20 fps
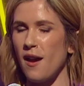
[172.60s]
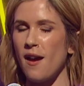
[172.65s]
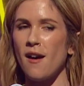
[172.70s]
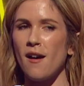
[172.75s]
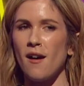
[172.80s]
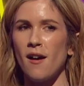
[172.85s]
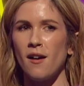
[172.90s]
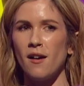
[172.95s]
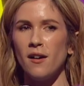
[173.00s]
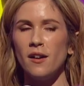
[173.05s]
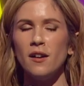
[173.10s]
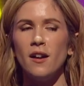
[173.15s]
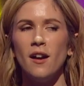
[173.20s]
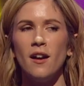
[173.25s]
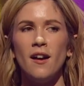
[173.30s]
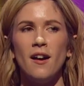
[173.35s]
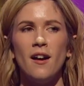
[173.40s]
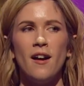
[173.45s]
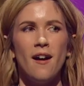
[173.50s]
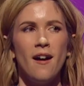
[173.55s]
Earhart,
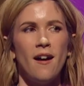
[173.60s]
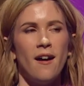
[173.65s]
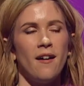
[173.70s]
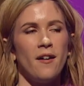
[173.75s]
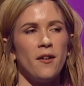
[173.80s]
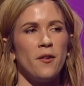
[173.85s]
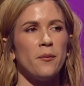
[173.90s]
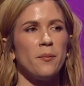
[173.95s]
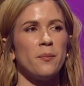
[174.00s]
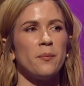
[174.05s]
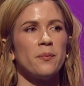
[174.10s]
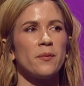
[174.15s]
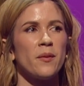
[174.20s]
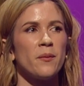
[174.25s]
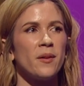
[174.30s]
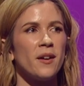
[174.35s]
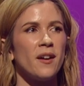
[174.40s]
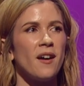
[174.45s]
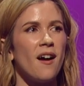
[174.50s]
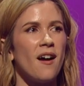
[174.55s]

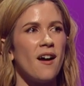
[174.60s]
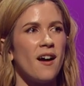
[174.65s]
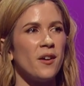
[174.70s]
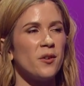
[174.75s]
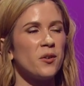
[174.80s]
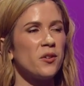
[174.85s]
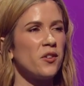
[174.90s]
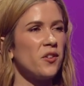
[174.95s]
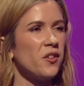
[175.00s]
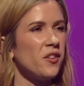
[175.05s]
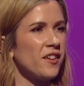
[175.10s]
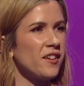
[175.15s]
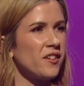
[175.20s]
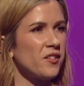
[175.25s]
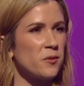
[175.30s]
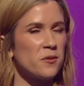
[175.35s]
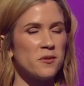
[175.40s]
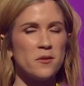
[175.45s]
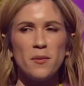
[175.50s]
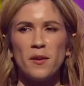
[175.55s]
but I also don't think
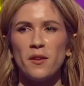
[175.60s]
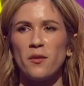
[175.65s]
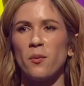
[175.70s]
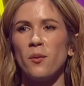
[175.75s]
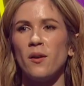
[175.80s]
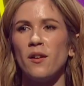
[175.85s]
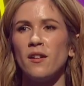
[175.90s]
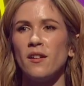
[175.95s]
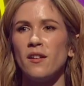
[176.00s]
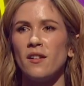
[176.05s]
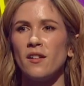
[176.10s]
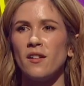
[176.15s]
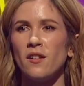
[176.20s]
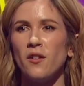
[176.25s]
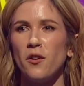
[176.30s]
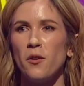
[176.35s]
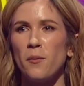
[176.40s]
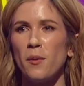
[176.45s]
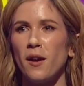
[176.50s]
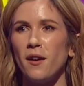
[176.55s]
she was the best one to
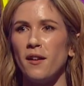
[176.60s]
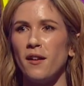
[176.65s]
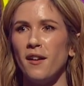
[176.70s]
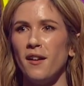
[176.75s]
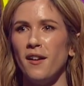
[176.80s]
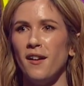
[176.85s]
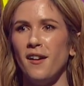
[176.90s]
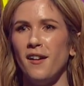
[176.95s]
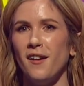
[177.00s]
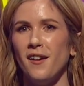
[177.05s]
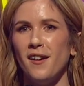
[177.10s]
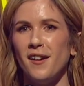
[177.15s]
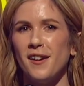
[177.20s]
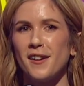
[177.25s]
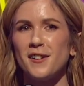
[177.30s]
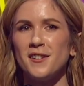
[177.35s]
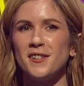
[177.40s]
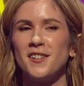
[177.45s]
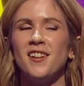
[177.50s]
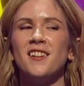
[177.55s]
learn about,
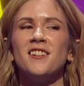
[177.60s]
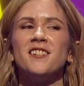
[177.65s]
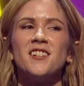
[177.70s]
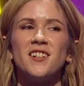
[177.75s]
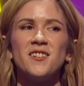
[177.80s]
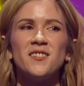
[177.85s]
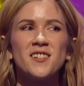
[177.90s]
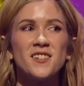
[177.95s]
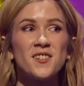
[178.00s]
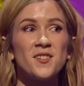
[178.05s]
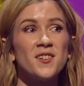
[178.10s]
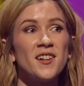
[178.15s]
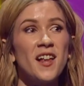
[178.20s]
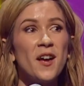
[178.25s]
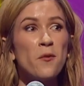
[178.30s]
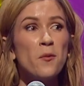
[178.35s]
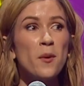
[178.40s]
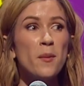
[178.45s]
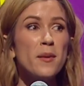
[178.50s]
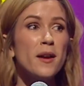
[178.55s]
because she was all
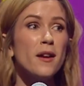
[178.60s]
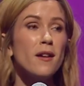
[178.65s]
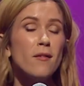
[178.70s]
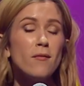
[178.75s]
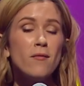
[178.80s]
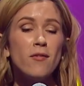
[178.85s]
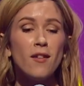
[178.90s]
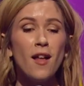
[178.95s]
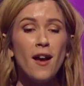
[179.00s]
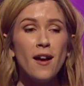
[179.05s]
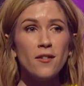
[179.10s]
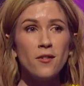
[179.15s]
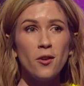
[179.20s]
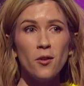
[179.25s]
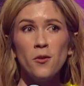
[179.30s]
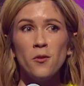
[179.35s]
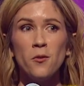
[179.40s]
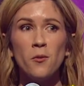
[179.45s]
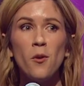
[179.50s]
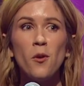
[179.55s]
like, women can fly
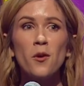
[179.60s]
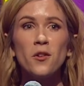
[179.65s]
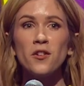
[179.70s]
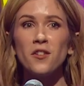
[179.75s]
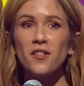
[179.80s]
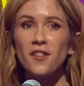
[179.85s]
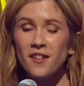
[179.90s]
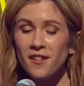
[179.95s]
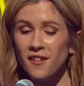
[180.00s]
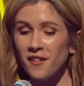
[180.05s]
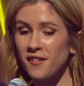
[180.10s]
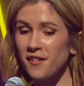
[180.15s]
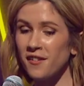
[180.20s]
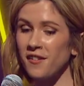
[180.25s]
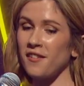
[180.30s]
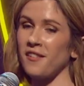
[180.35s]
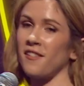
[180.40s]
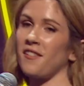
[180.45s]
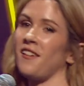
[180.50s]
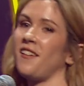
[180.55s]
too, watch this.